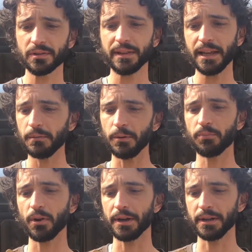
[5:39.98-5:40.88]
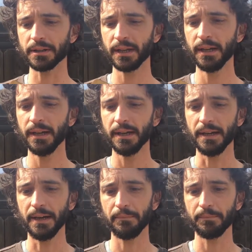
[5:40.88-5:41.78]
a sustainable product.
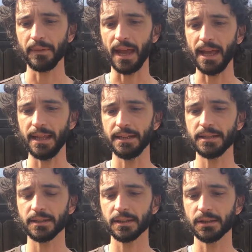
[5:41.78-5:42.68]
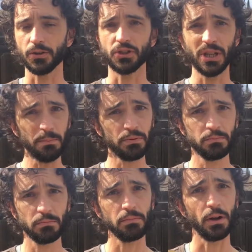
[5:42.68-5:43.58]
And they're cheap,
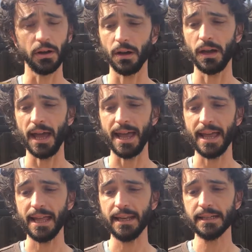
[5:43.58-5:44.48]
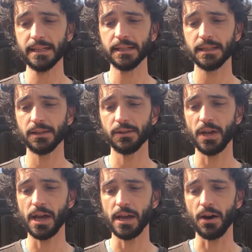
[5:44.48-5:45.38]
and
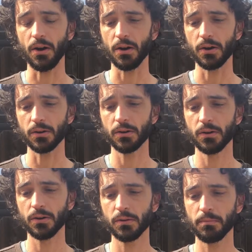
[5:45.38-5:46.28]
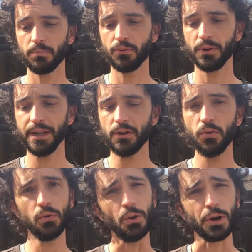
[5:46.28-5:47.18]
they are
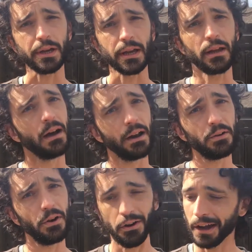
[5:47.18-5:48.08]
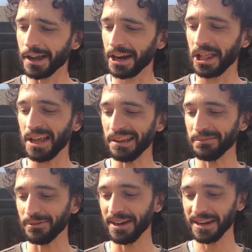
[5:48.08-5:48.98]
pretty cool looking. I don't know, I kind of
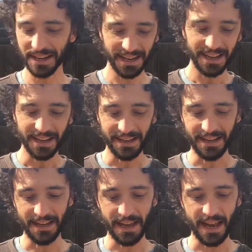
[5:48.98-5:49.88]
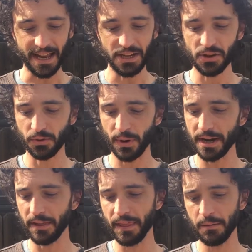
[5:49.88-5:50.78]
like them, right? And you
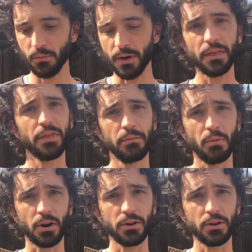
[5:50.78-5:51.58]
can write on them with